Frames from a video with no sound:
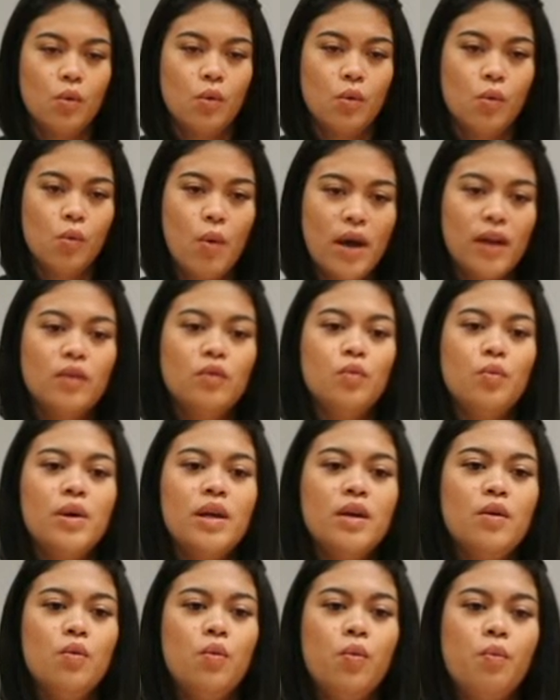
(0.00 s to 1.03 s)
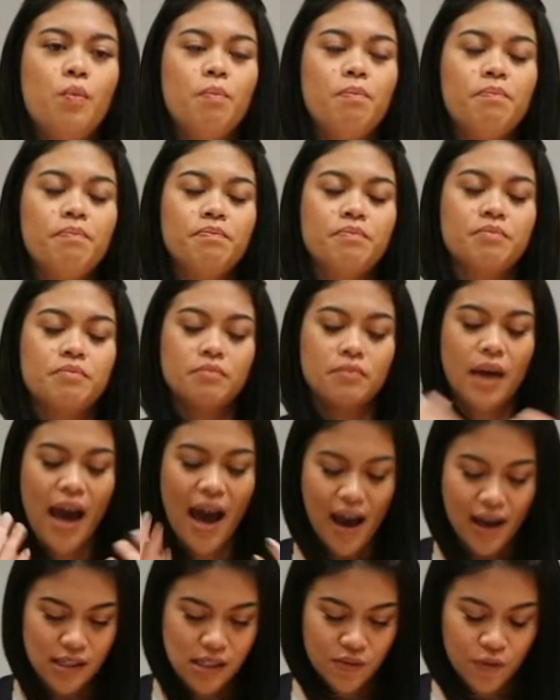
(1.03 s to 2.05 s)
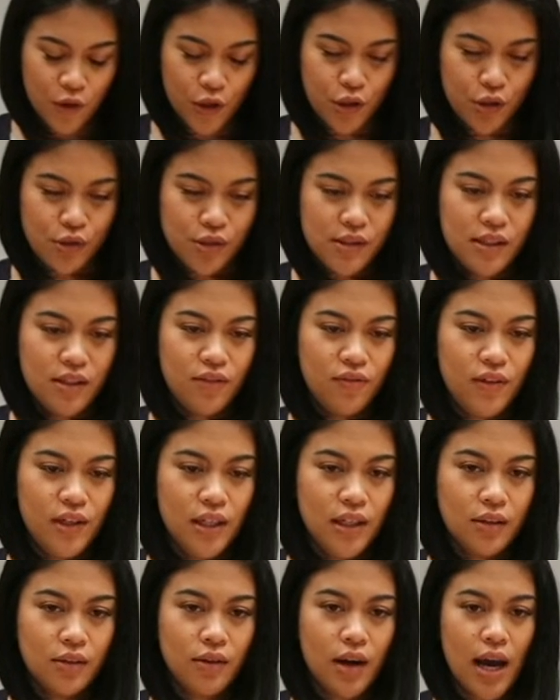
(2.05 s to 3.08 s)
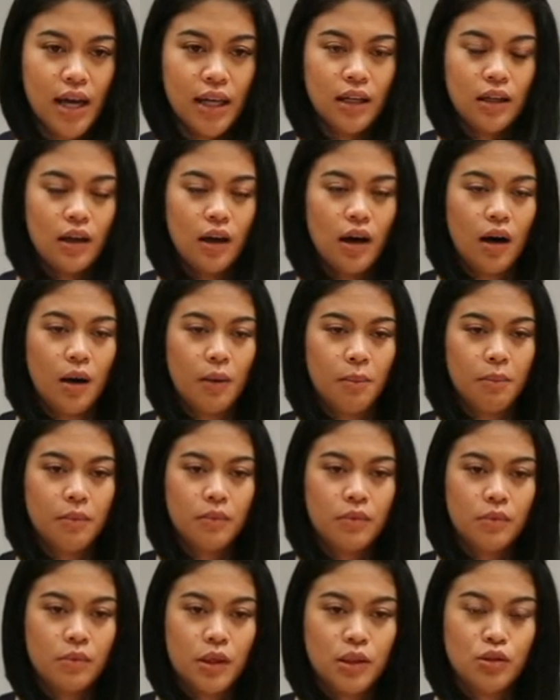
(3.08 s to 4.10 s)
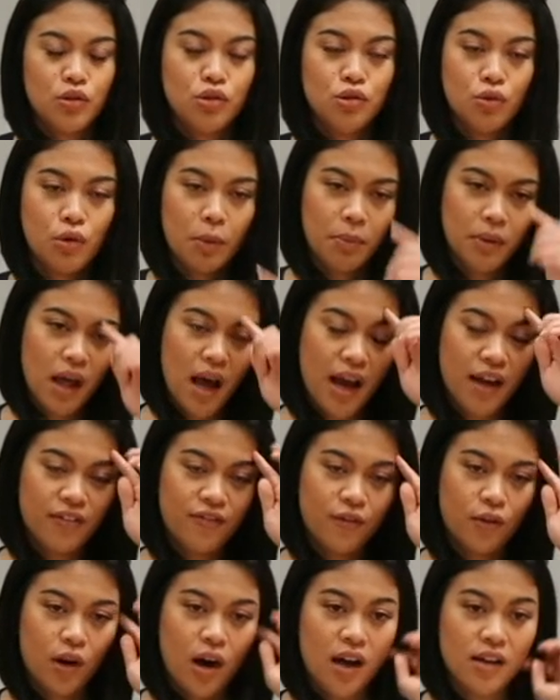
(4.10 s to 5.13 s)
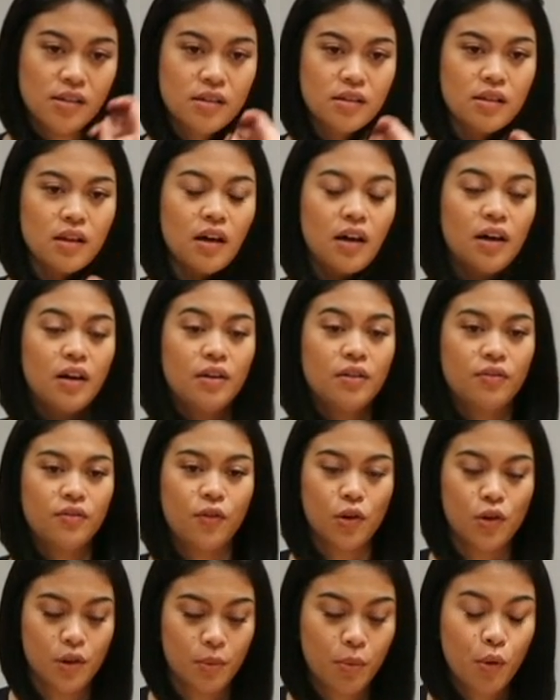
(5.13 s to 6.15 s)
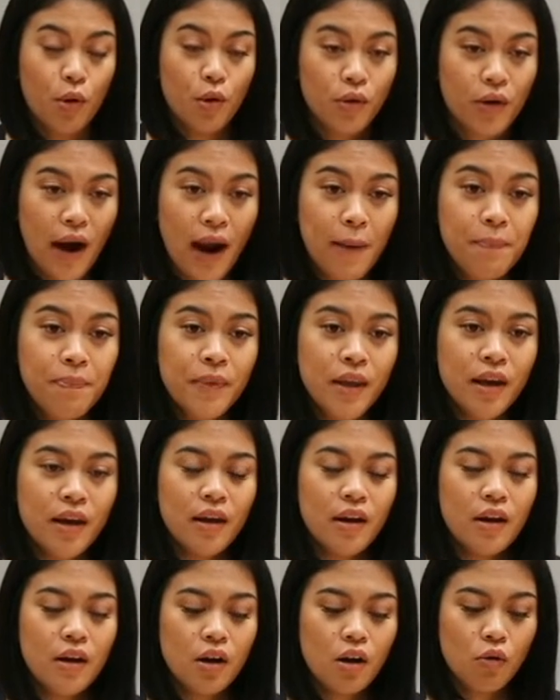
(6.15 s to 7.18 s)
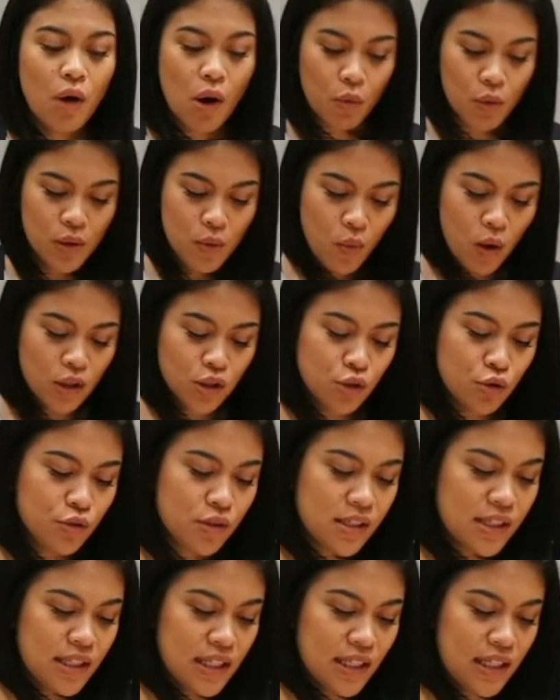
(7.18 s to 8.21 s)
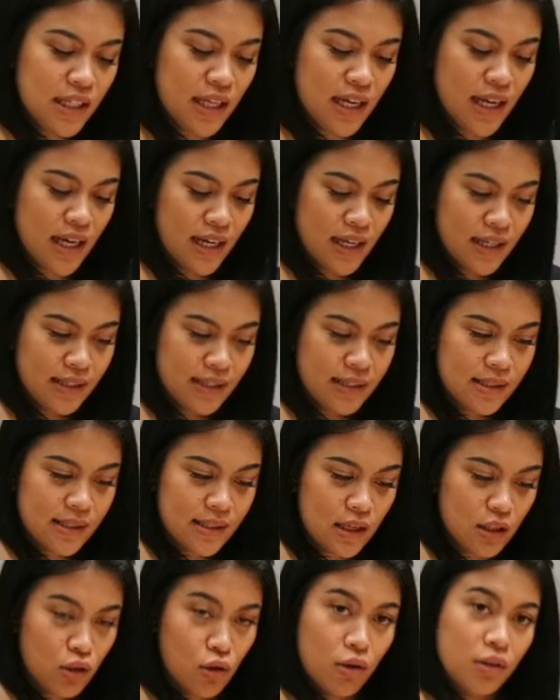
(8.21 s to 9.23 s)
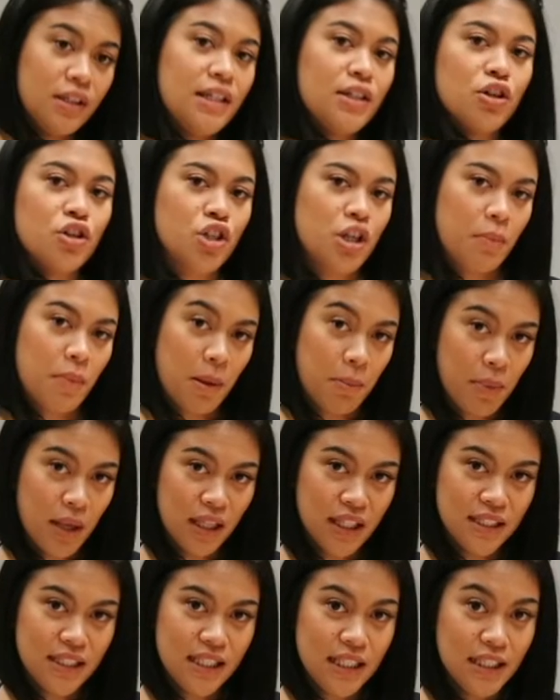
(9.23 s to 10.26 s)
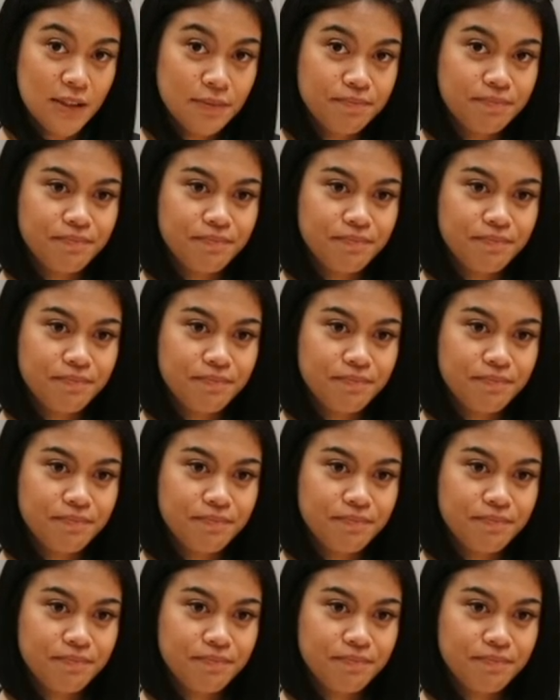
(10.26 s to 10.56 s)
when we ask for your CV, right, when you do apply for us for the program, what we want to see is your leadership ability,